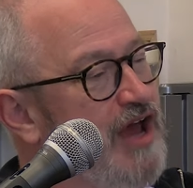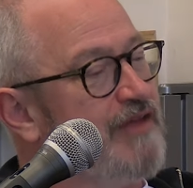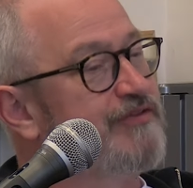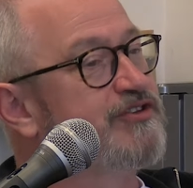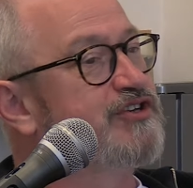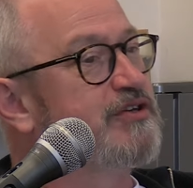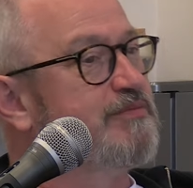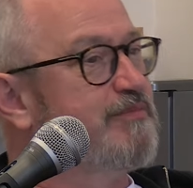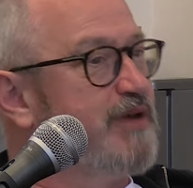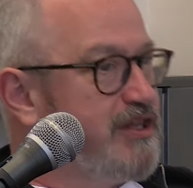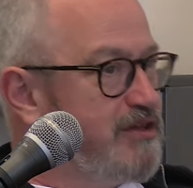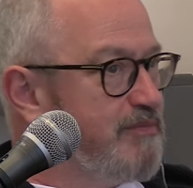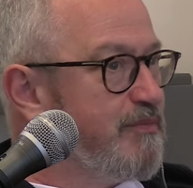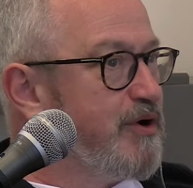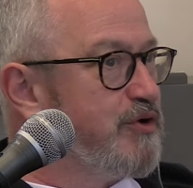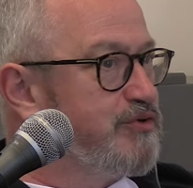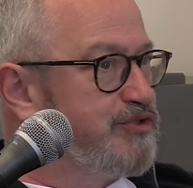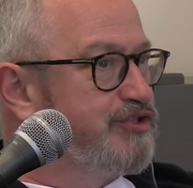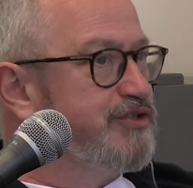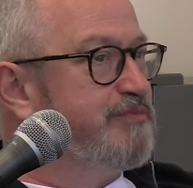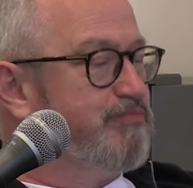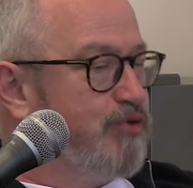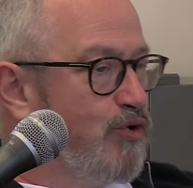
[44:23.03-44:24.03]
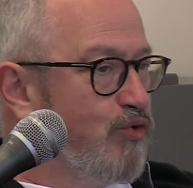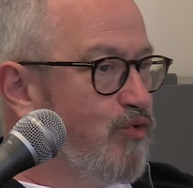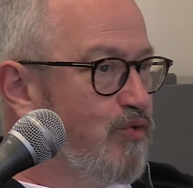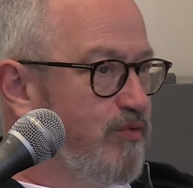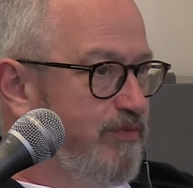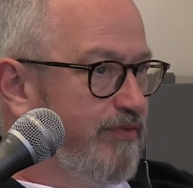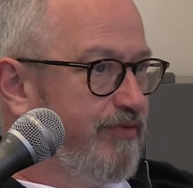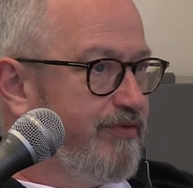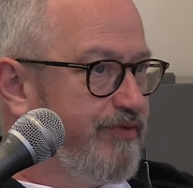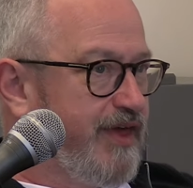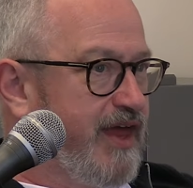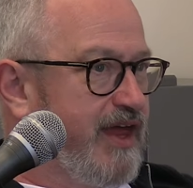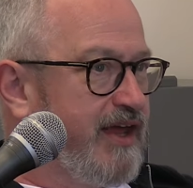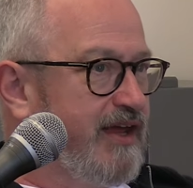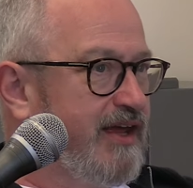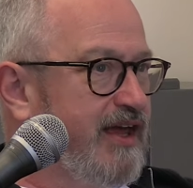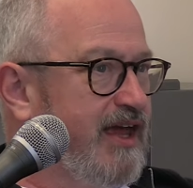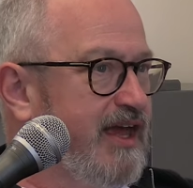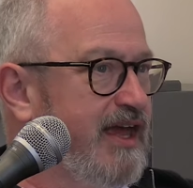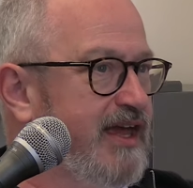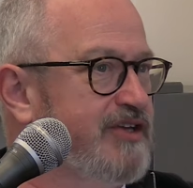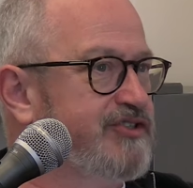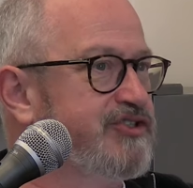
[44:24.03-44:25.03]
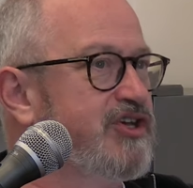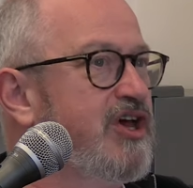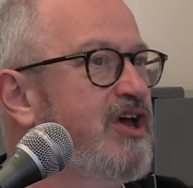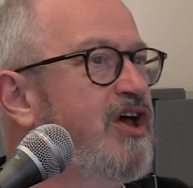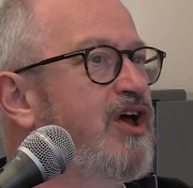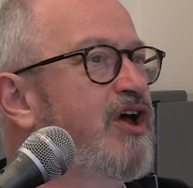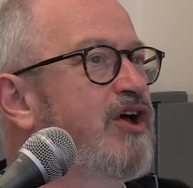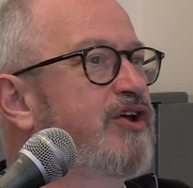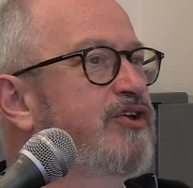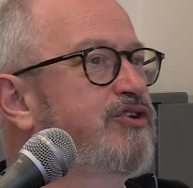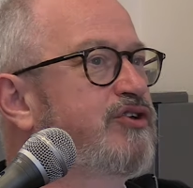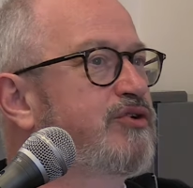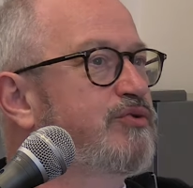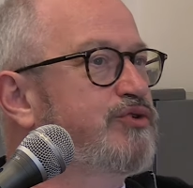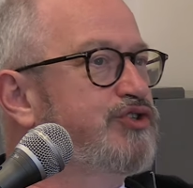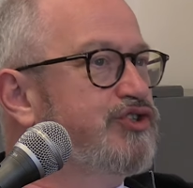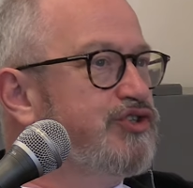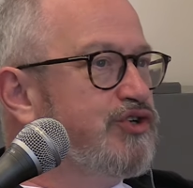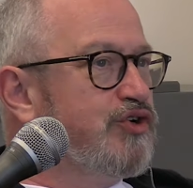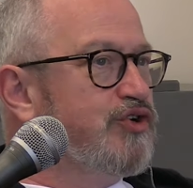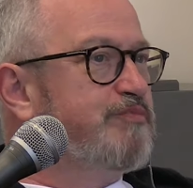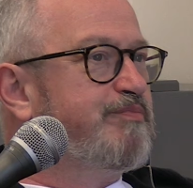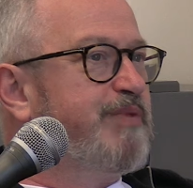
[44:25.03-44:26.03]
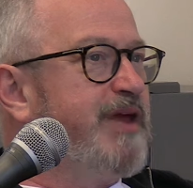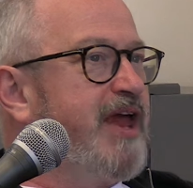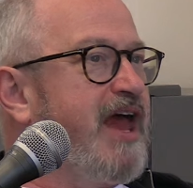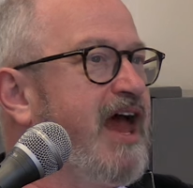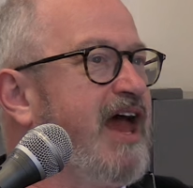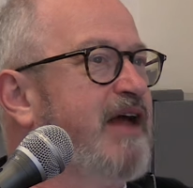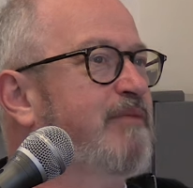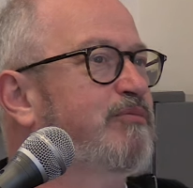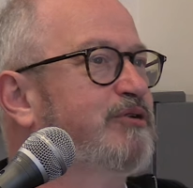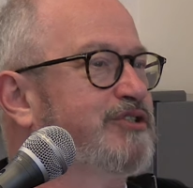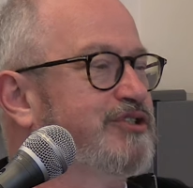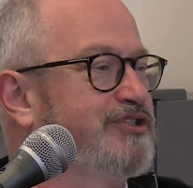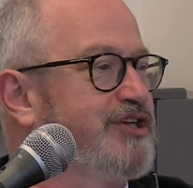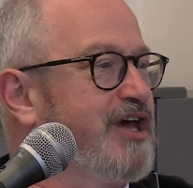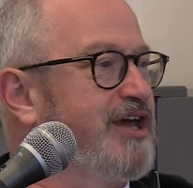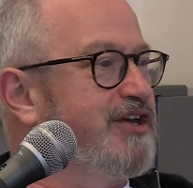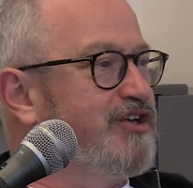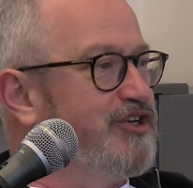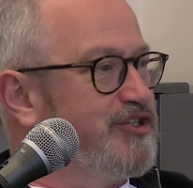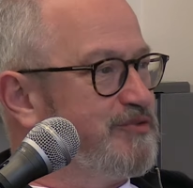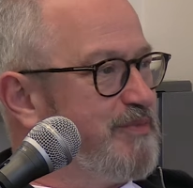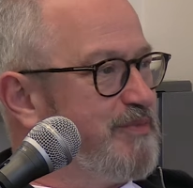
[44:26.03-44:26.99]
And to me, the most important thing is you should be able to take